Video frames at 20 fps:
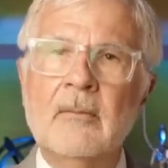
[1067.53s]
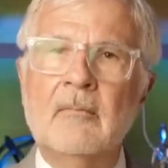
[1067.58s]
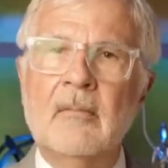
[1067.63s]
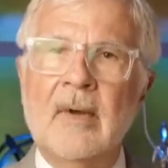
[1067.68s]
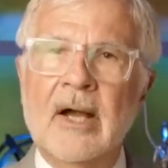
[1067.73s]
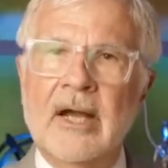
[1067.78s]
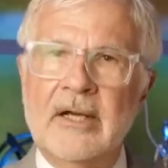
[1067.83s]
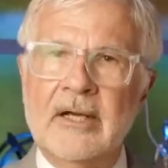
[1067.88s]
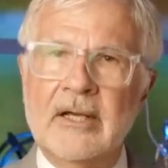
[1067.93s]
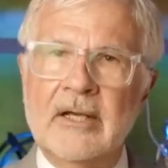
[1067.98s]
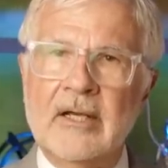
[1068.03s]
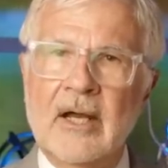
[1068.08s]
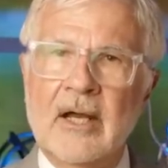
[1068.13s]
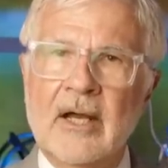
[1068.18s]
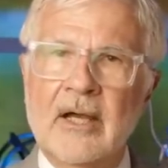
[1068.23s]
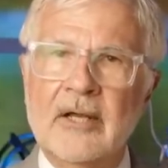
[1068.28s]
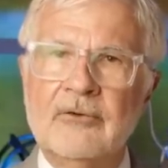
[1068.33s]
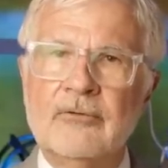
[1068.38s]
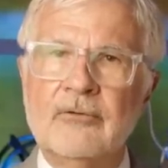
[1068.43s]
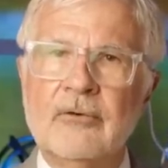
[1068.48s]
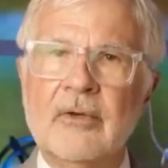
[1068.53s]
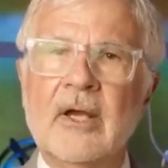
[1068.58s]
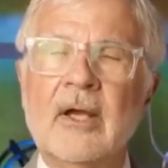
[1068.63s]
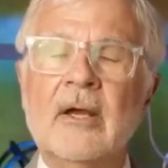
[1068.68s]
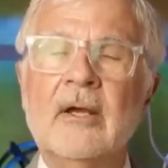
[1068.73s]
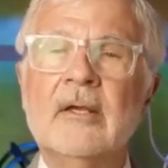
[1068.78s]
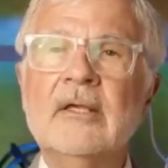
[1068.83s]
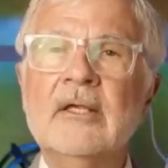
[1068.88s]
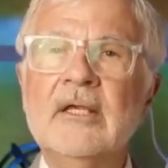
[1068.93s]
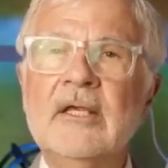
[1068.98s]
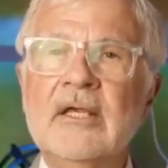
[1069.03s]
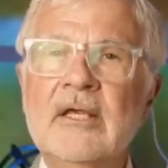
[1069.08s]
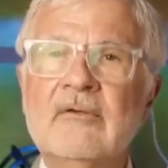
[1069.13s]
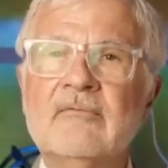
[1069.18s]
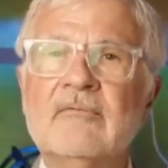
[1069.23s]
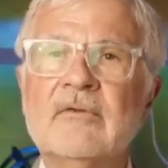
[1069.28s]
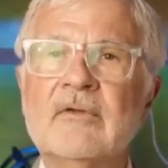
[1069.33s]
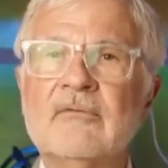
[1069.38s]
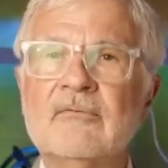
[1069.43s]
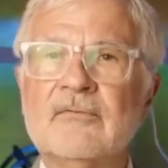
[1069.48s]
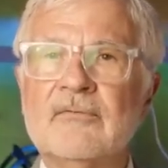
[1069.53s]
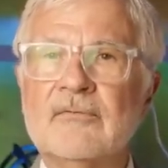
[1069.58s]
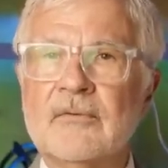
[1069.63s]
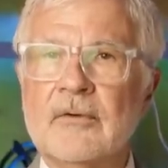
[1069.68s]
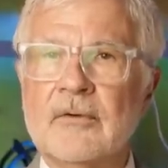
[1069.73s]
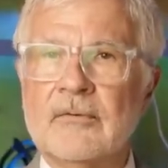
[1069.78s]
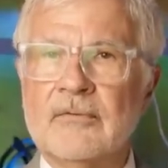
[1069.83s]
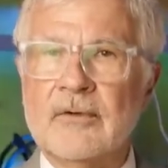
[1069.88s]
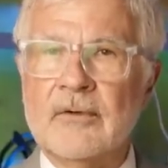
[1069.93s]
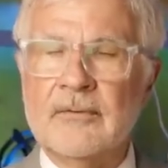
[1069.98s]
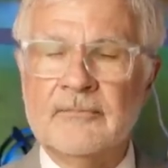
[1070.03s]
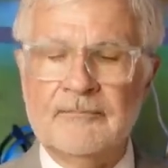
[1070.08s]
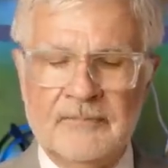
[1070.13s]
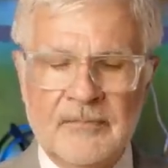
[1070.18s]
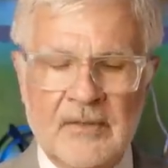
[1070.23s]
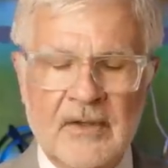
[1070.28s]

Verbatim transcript: mitochondria even further.